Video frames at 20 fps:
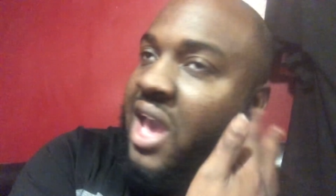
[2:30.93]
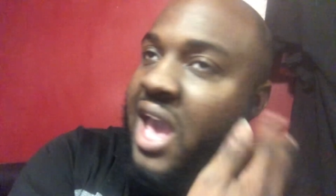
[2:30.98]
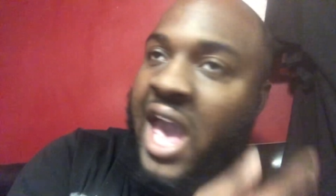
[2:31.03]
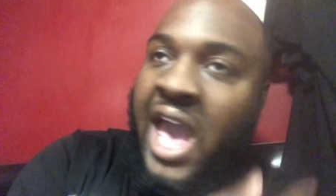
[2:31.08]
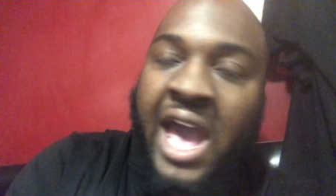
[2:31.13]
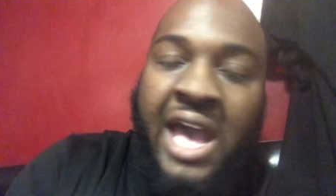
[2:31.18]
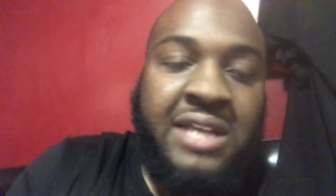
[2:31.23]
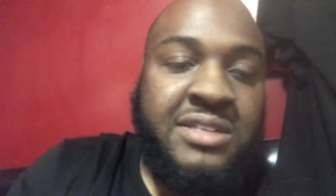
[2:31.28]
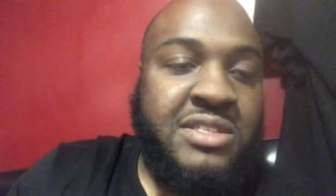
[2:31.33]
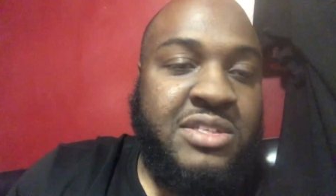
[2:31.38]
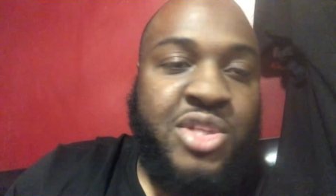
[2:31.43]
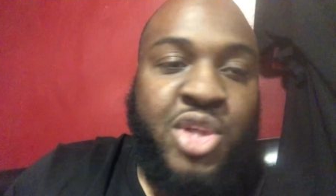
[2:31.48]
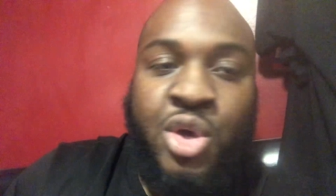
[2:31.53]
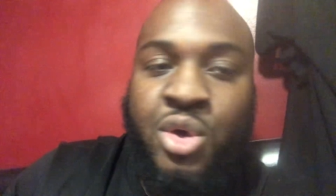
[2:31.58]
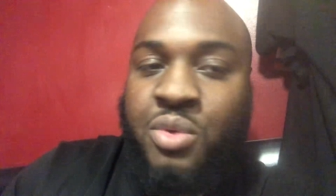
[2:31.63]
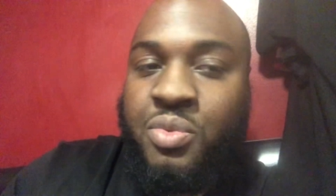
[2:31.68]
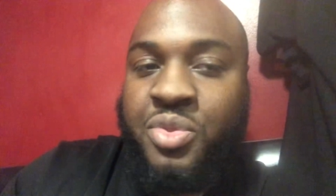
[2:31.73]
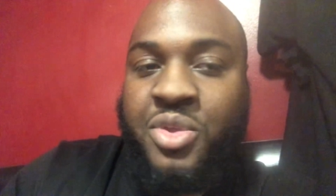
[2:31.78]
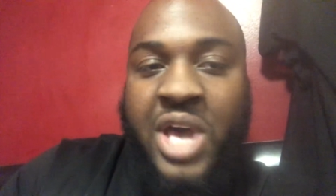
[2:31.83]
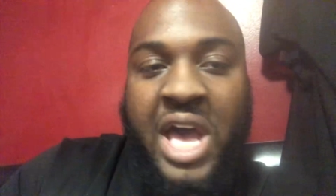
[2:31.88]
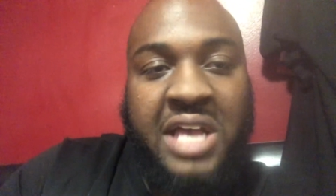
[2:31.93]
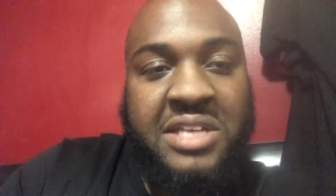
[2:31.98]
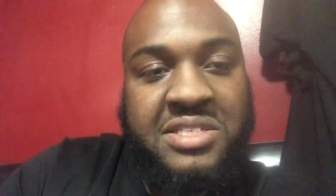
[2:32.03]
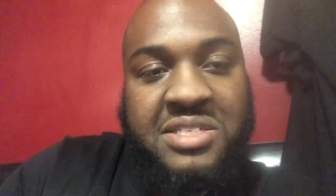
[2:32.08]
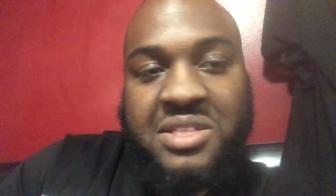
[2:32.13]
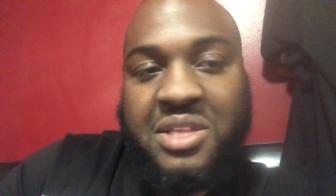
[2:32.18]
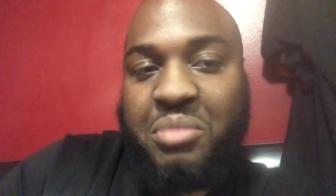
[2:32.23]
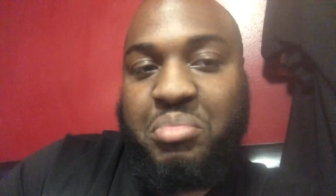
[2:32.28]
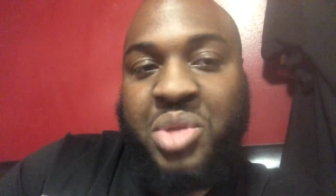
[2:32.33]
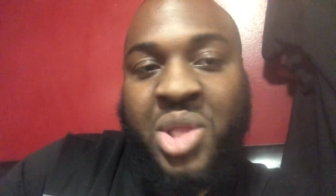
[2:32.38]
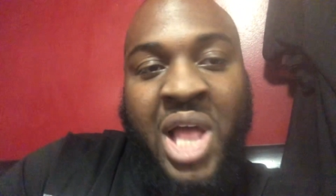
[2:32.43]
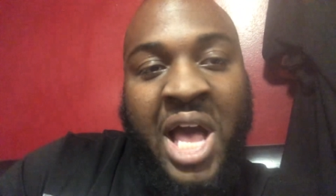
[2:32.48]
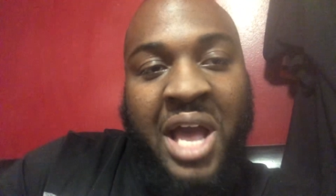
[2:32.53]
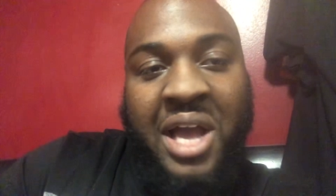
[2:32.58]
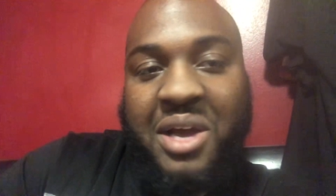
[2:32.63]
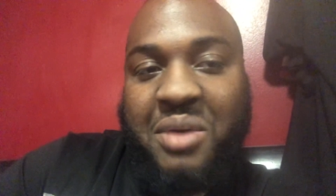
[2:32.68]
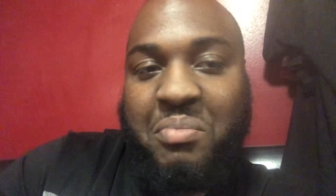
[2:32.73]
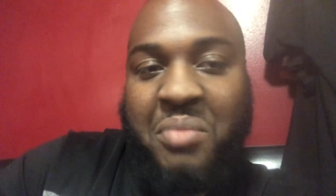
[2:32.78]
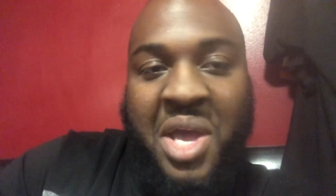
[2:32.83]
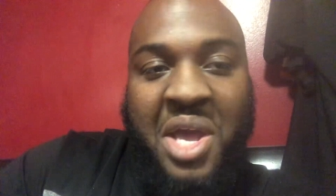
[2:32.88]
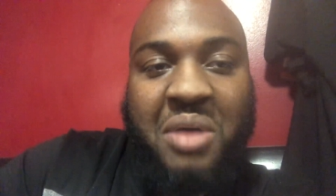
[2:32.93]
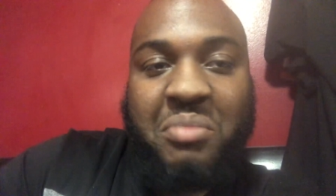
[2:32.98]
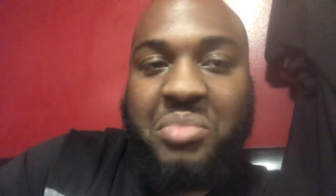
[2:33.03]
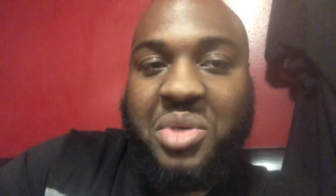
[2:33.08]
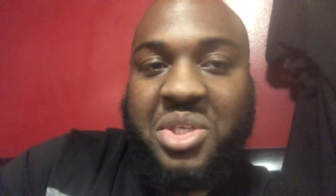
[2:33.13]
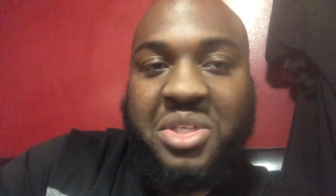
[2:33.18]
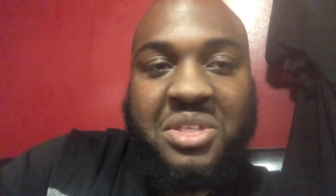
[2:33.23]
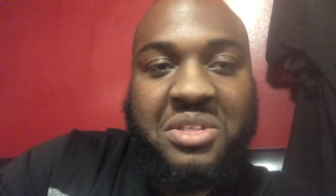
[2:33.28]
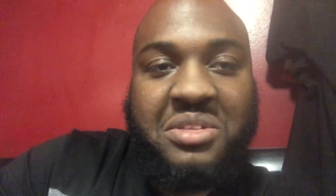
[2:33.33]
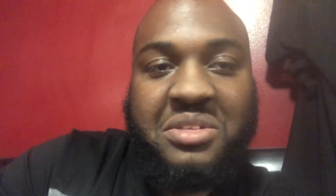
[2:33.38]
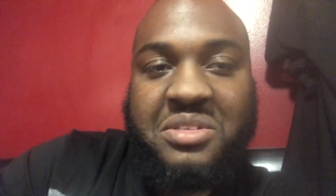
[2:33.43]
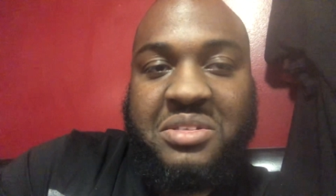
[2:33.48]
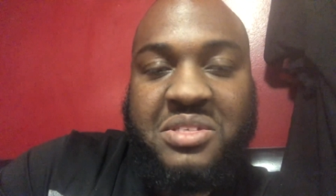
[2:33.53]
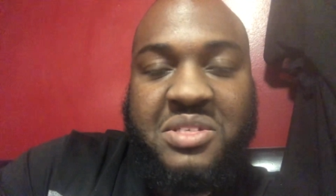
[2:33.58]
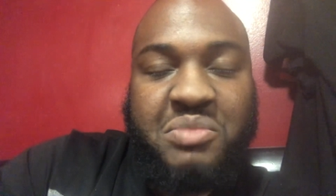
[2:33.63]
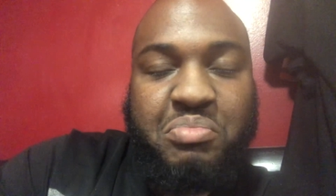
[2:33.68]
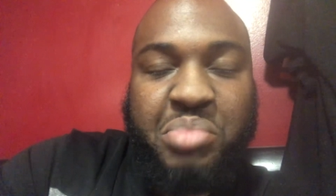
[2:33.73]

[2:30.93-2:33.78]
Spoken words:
as the Black Mamba is.